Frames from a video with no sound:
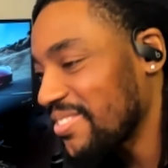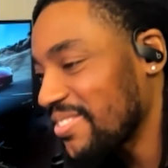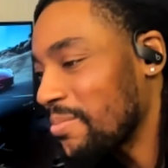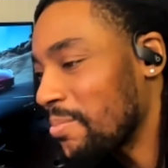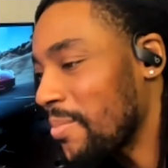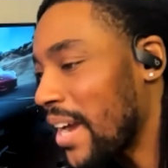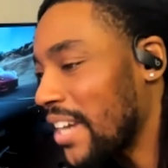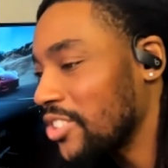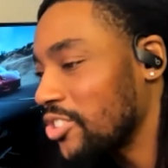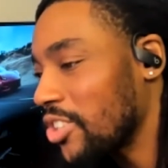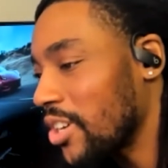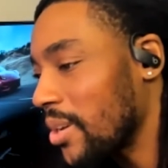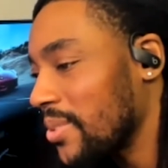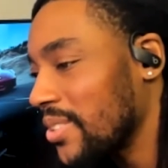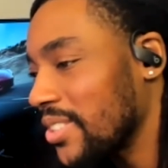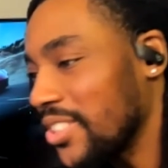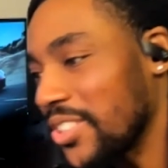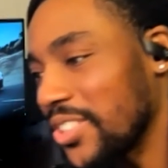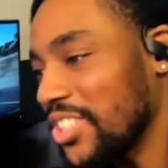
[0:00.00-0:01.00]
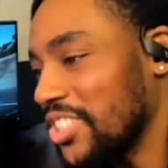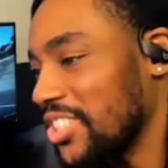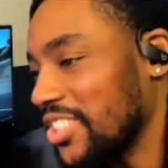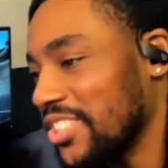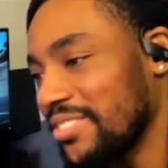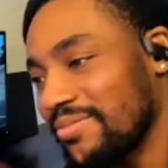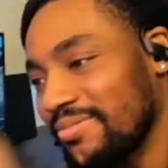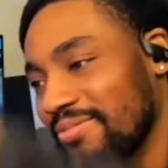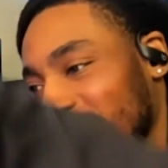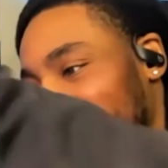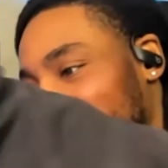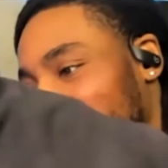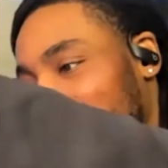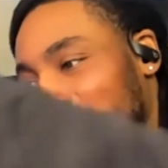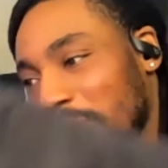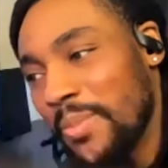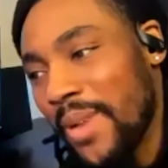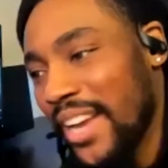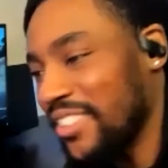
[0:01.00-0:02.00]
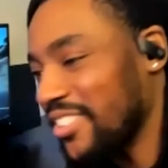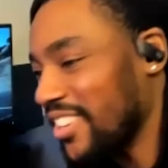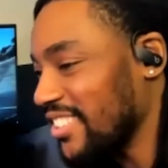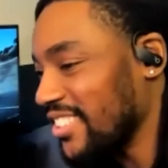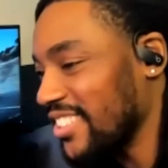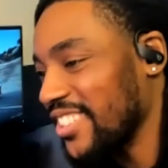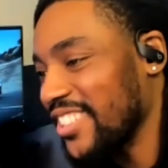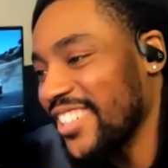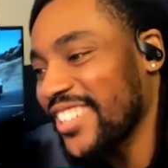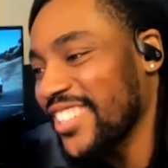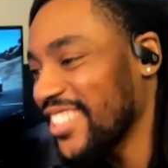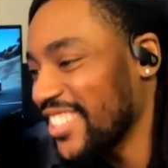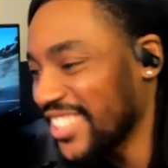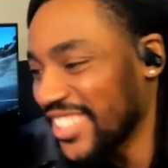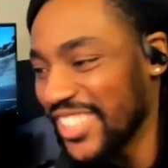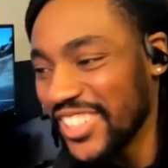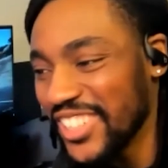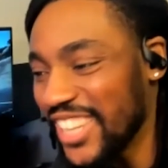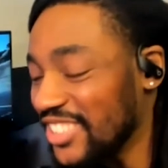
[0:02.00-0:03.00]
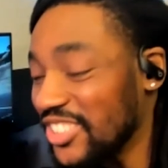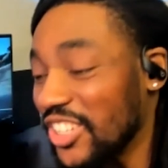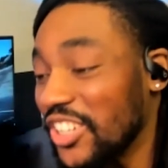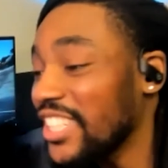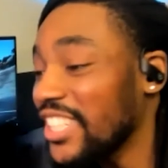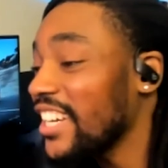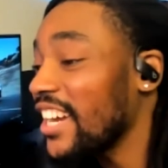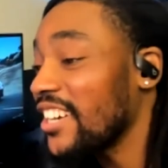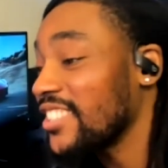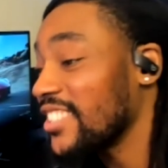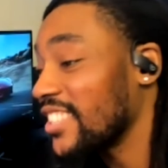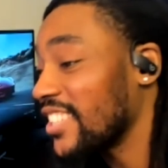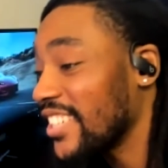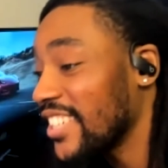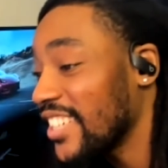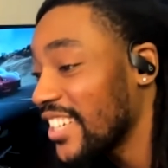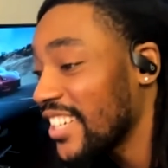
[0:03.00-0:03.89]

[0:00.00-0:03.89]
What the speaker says: Mic drop. You just drop the mic right there. That's all they gotta say.